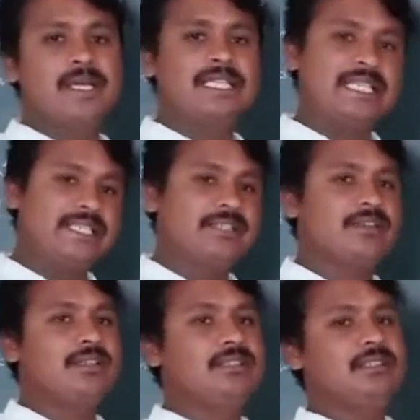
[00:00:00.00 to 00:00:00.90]
Later
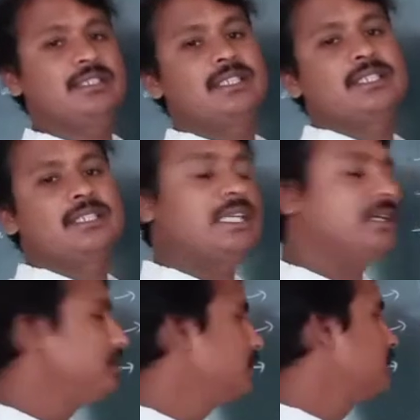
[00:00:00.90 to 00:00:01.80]
on they
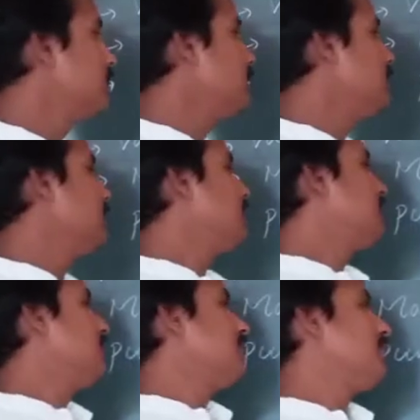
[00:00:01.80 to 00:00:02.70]
have used
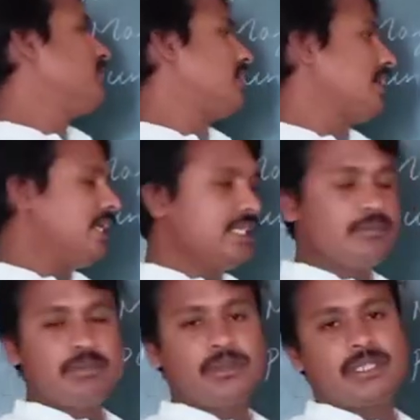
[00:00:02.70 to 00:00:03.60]
for
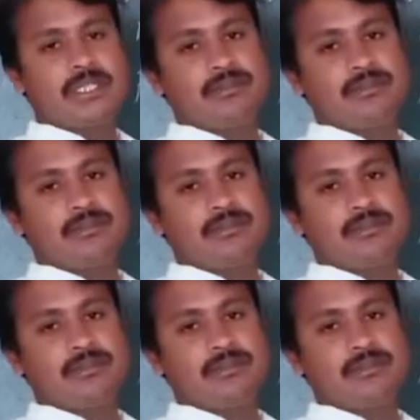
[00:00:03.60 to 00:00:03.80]
input